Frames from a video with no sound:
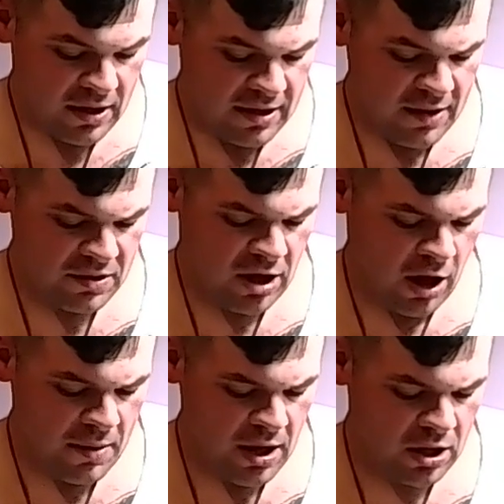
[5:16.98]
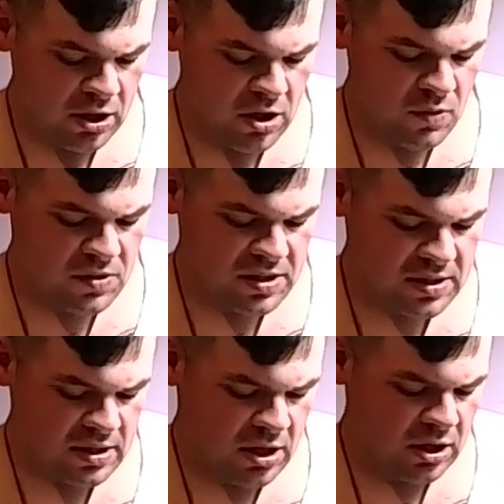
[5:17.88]
They would call me a
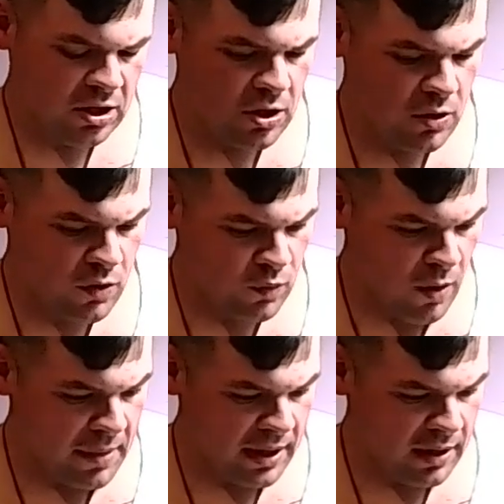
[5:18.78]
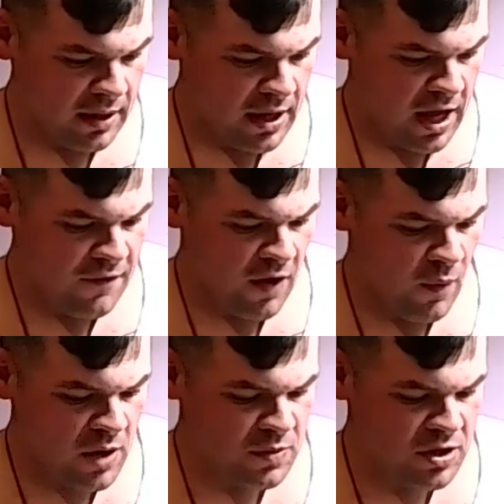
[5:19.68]
loose, lewd woman if I
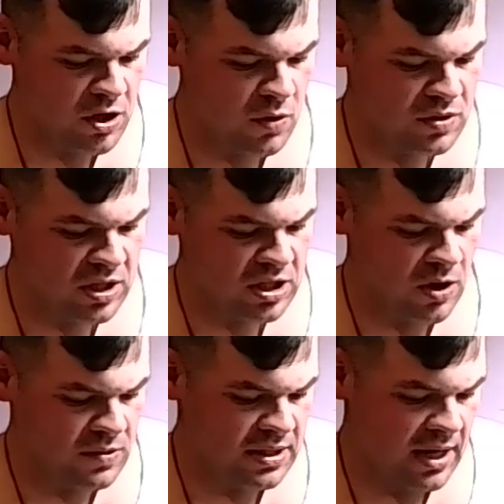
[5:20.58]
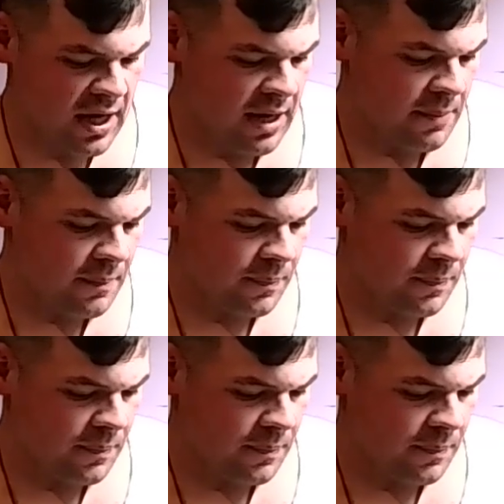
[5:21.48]
went with you to Jotunheim.